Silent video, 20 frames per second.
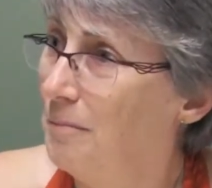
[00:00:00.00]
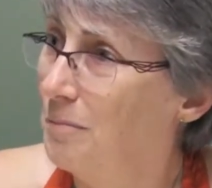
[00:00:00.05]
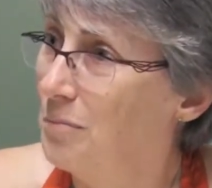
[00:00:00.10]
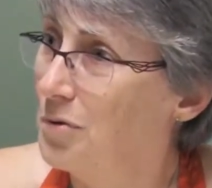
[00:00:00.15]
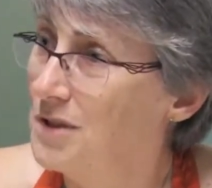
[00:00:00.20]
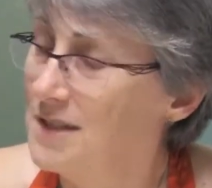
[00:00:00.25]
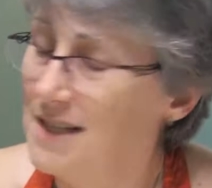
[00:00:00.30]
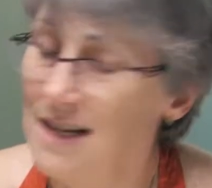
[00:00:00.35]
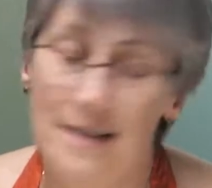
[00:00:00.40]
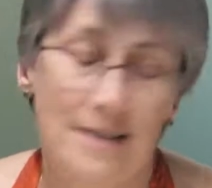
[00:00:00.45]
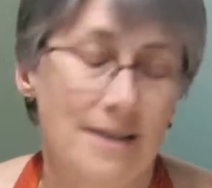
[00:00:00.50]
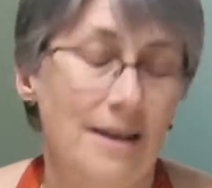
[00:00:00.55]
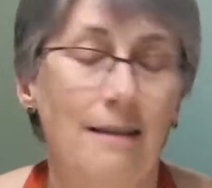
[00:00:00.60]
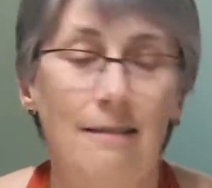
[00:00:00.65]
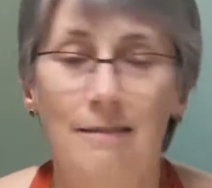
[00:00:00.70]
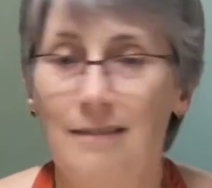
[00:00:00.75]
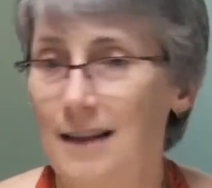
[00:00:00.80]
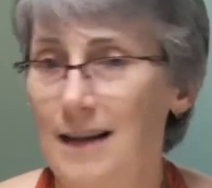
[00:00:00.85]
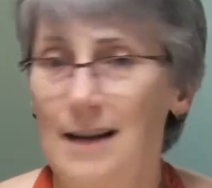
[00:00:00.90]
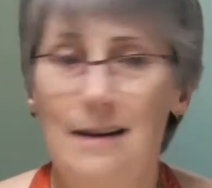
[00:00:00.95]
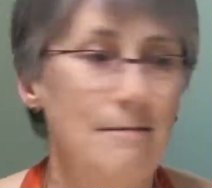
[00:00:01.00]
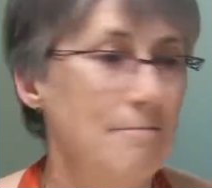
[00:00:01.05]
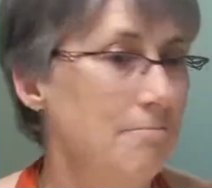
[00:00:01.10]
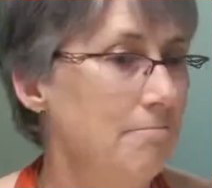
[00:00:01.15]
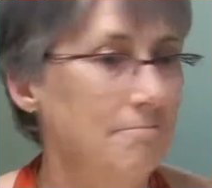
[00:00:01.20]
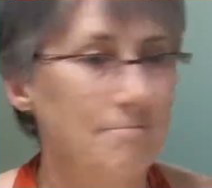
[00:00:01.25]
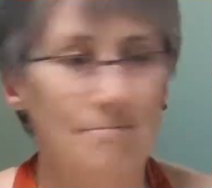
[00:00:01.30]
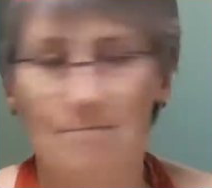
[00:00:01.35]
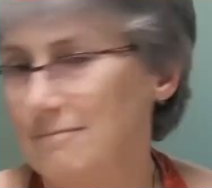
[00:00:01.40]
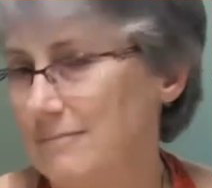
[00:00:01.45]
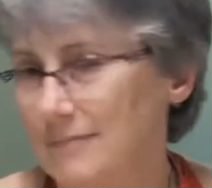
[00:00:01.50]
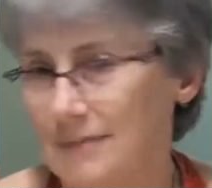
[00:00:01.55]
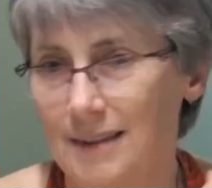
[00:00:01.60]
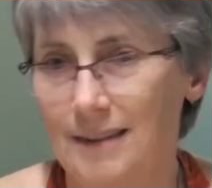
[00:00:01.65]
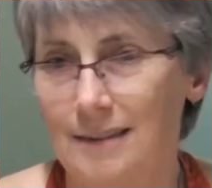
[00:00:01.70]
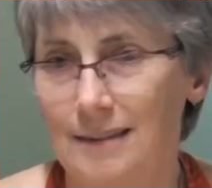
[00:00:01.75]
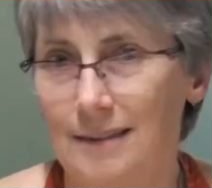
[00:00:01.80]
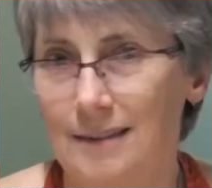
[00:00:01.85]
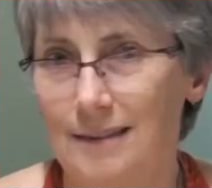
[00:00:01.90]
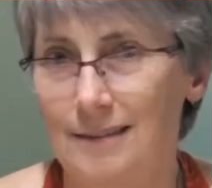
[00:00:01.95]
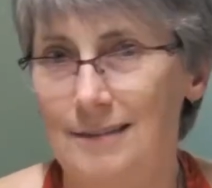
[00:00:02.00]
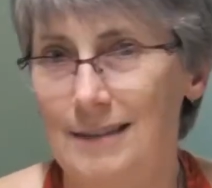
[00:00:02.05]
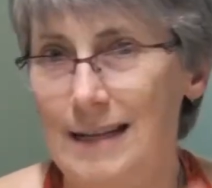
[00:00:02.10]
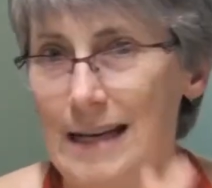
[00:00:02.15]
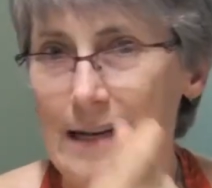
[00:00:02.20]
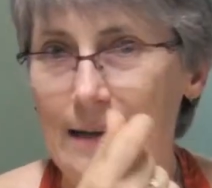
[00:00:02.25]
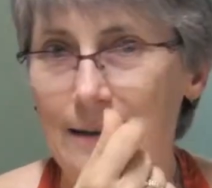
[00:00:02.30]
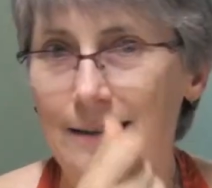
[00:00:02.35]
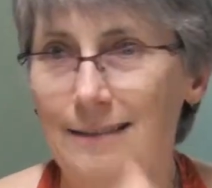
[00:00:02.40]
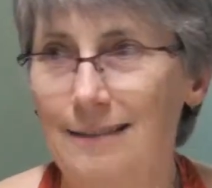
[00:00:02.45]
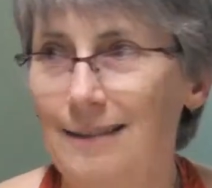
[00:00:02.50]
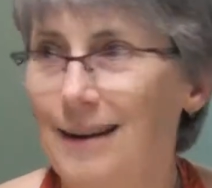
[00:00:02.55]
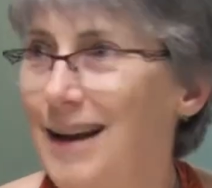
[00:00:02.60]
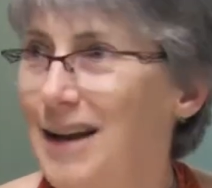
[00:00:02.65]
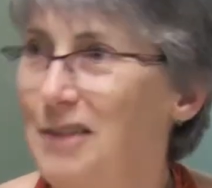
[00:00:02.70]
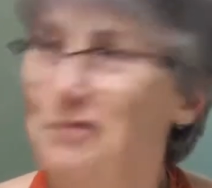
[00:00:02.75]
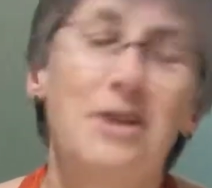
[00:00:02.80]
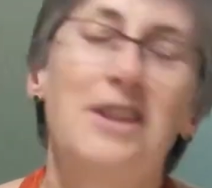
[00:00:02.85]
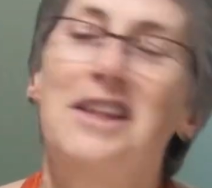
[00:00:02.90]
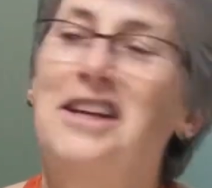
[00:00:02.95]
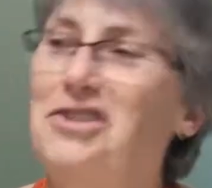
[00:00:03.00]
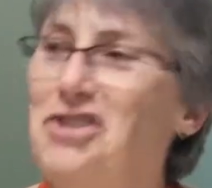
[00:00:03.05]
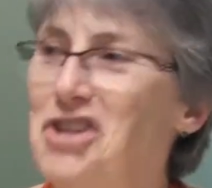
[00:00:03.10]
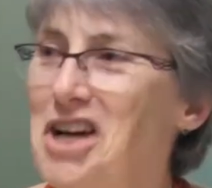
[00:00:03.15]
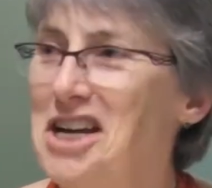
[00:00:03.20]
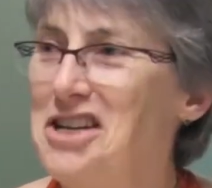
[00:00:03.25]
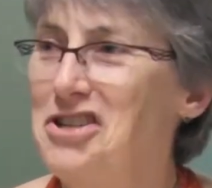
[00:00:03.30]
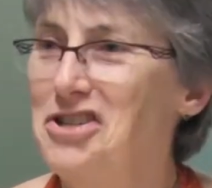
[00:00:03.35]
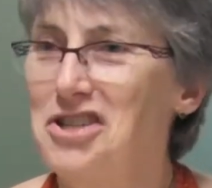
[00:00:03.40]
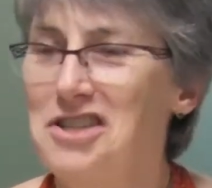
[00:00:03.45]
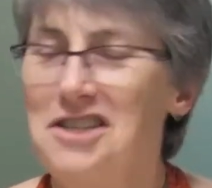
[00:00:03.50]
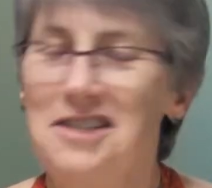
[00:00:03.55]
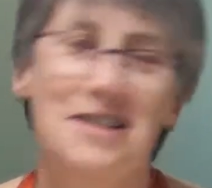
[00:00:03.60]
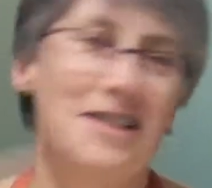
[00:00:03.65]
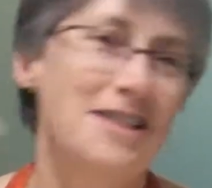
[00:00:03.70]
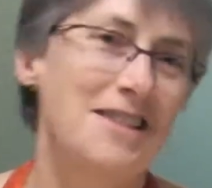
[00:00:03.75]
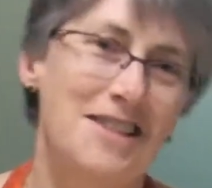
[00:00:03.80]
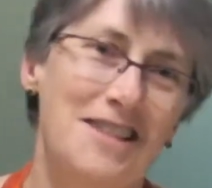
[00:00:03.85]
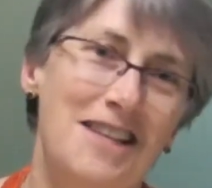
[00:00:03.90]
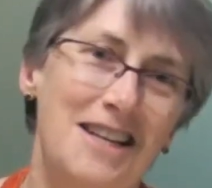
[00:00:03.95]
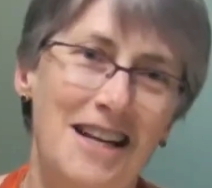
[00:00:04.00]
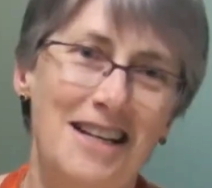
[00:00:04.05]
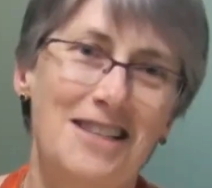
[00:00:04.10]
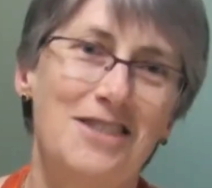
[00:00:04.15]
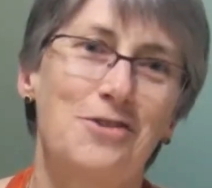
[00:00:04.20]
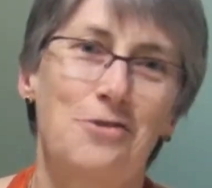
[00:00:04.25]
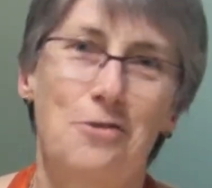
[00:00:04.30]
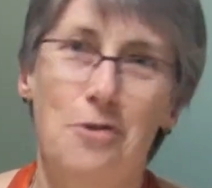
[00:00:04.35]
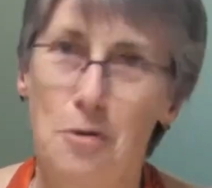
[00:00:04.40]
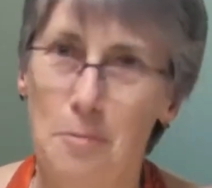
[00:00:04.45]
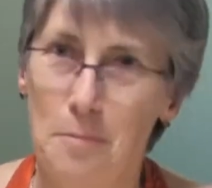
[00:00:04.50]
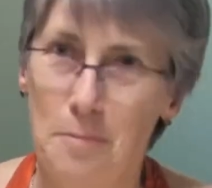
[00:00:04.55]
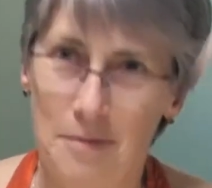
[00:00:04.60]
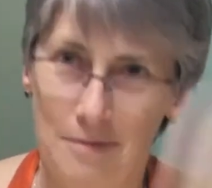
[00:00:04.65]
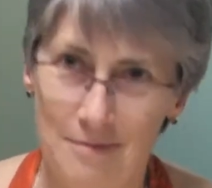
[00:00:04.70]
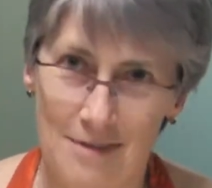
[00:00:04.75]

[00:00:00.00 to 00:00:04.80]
presenter. Then ding, everything changes, it's the next group.